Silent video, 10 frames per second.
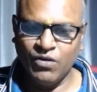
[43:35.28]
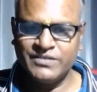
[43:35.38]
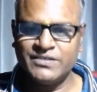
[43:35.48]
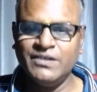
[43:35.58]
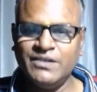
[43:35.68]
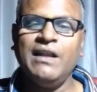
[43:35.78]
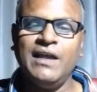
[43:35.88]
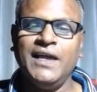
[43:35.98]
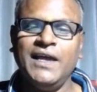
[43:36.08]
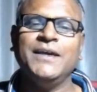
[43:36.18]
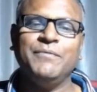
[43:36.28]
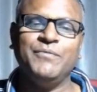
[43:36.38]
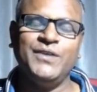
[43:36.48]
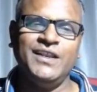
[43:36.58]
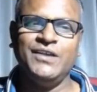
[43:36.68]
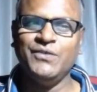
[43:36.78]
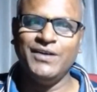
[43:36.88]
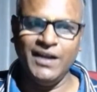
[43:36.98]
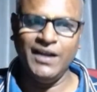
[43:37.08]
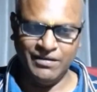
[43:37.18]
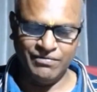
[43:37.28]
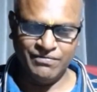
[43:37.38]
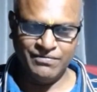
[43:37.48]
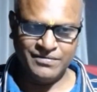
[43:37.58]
What's your aim in your life?